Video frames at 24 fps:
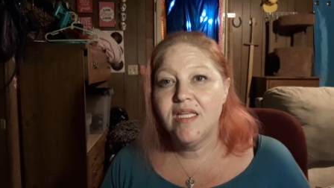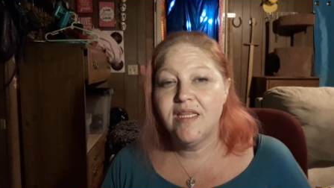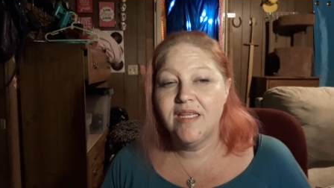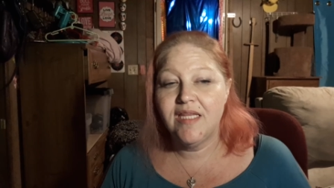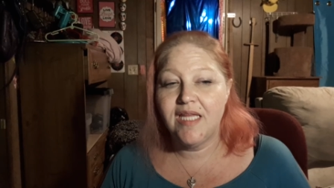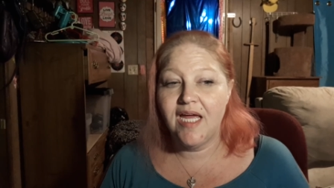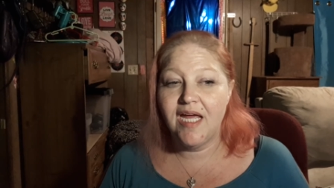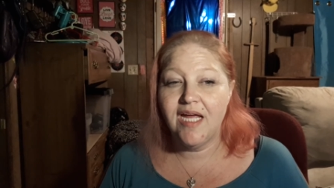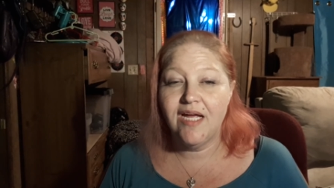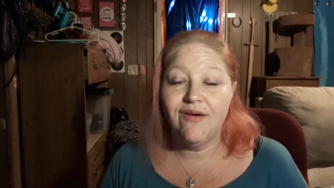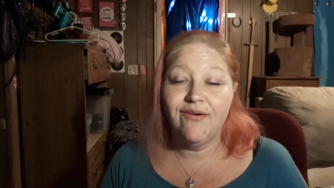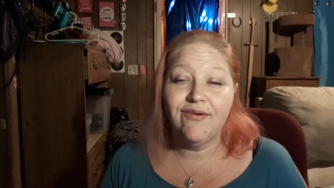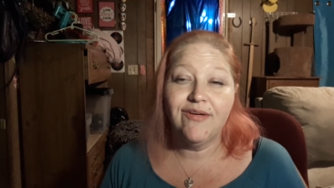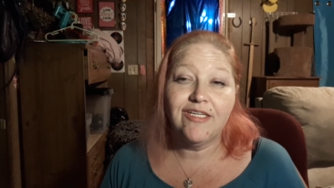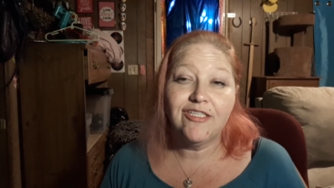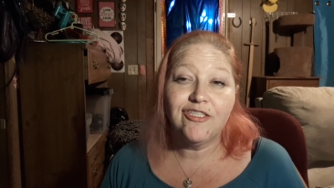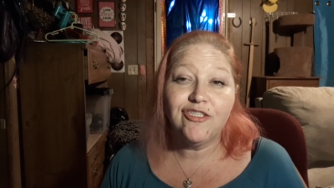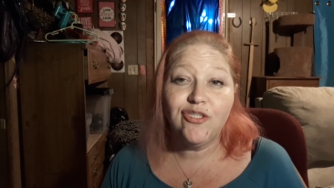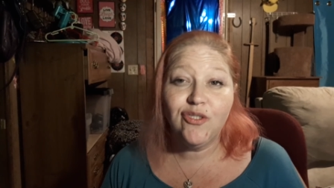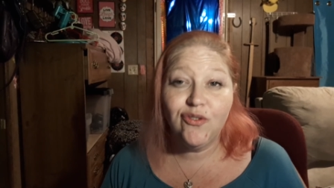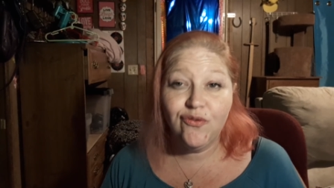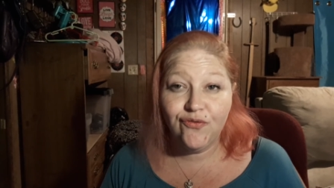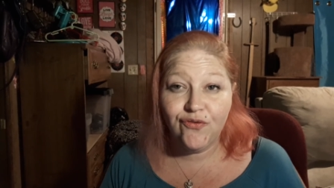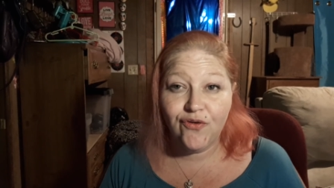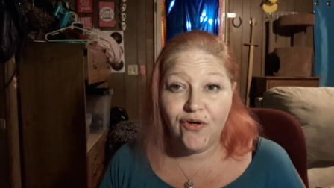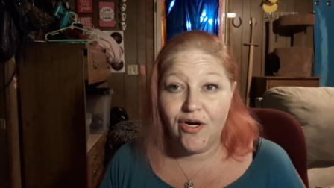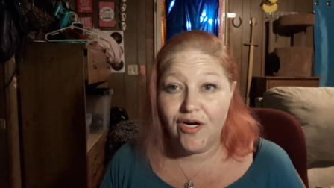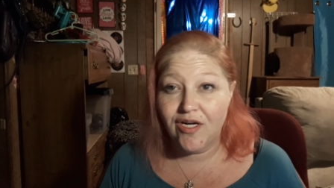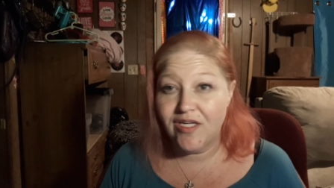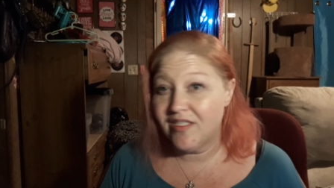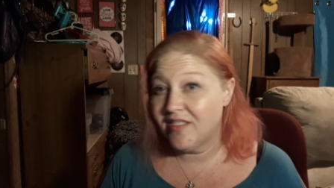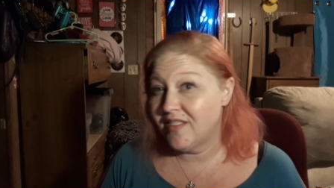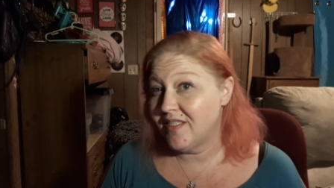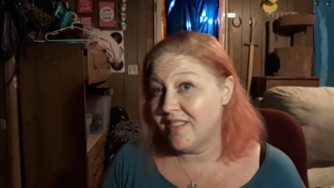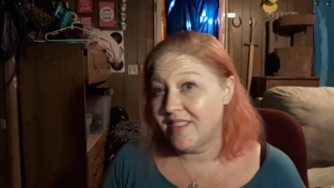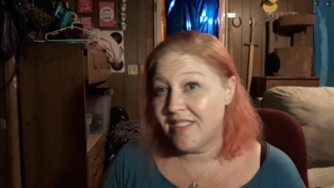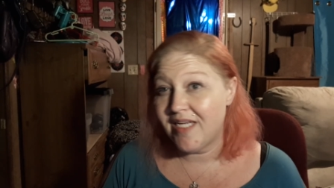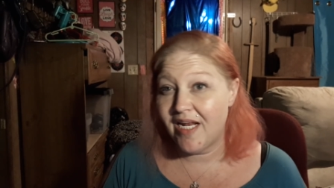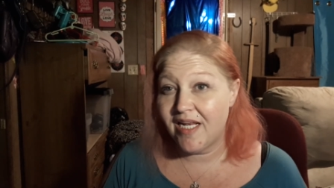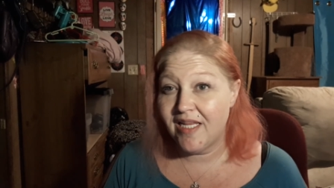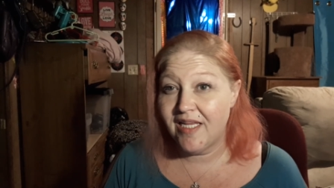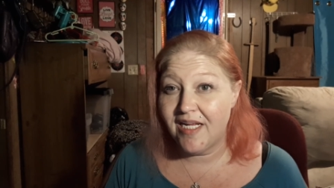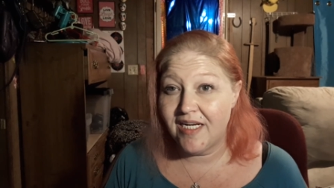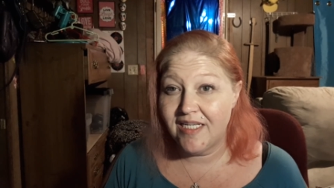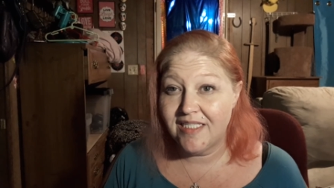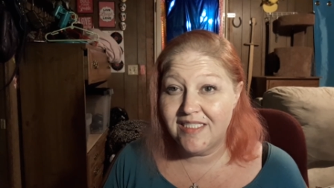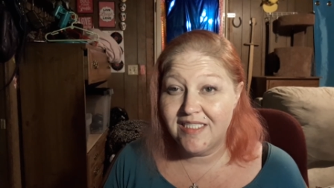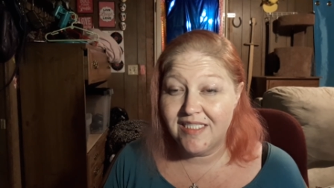They ain't gonna get too far because it's got a
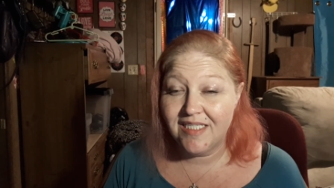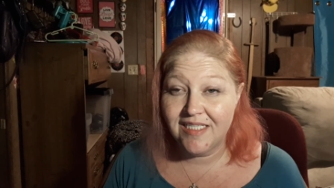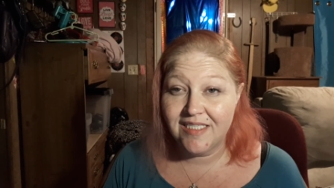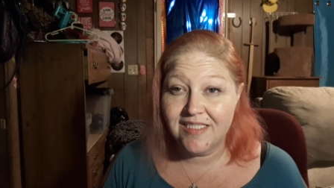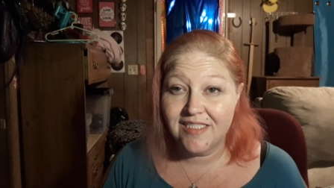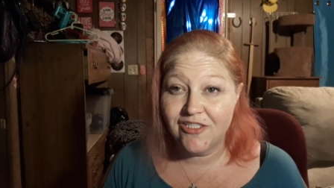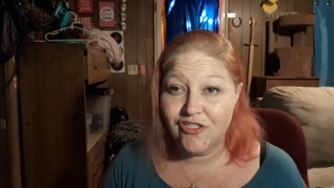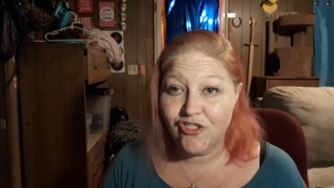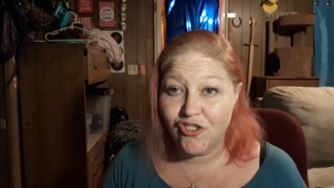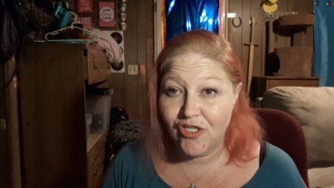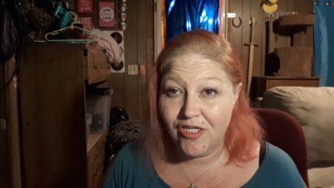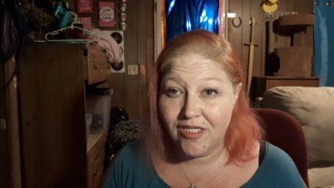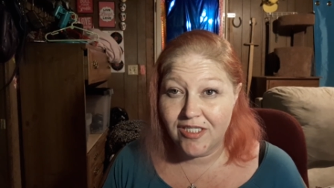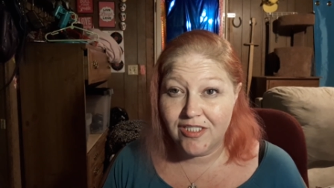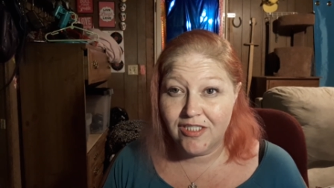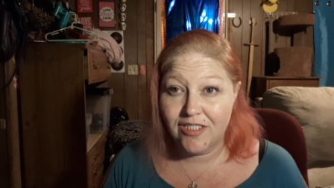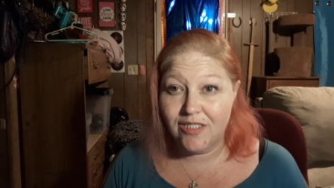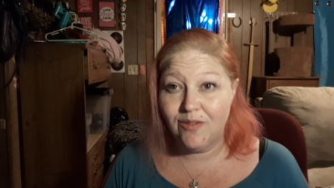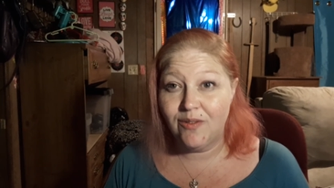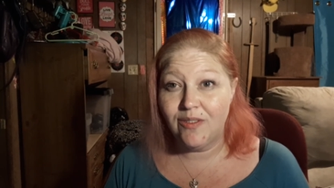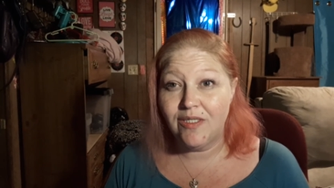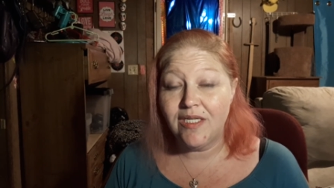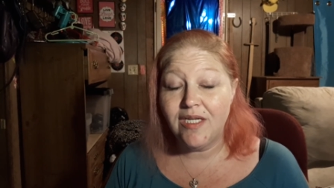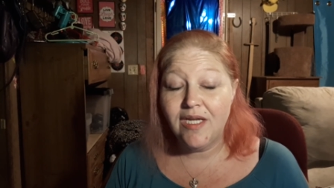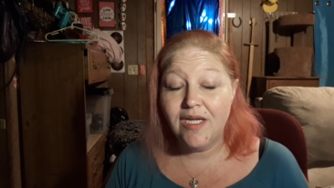lot of ticks and tricks to it.